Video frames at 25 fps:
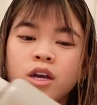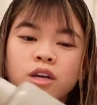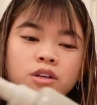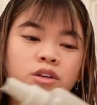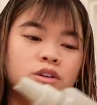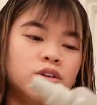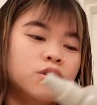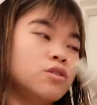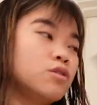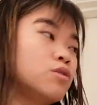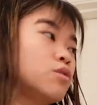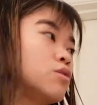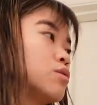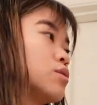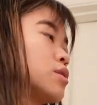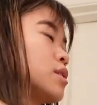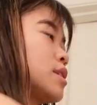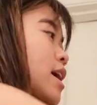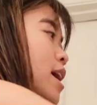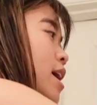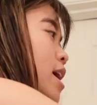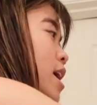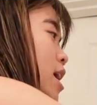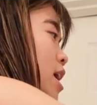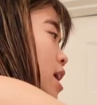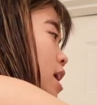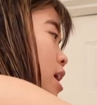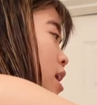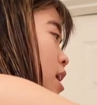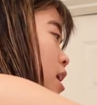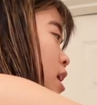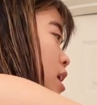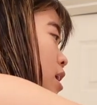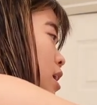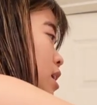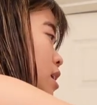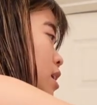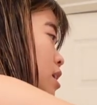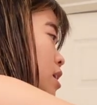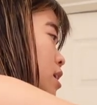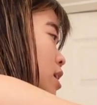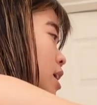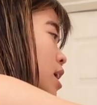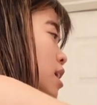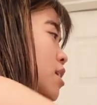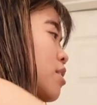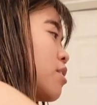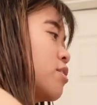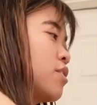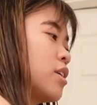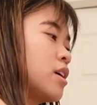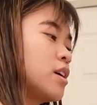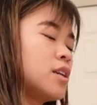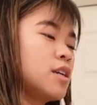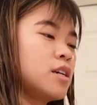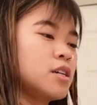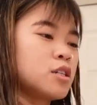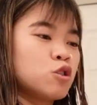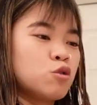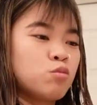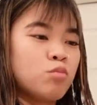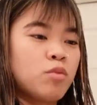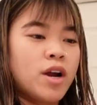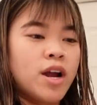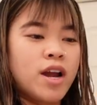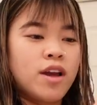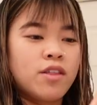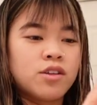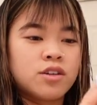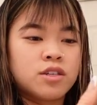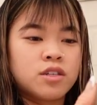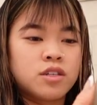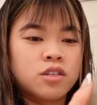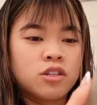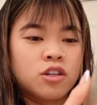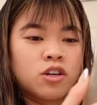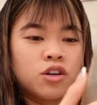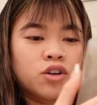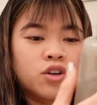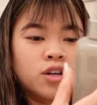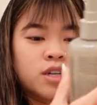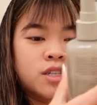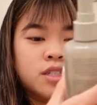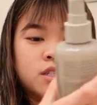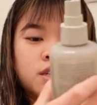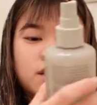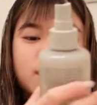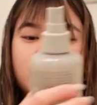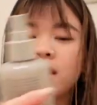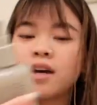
use a kind of thickening spray. This is the Kristin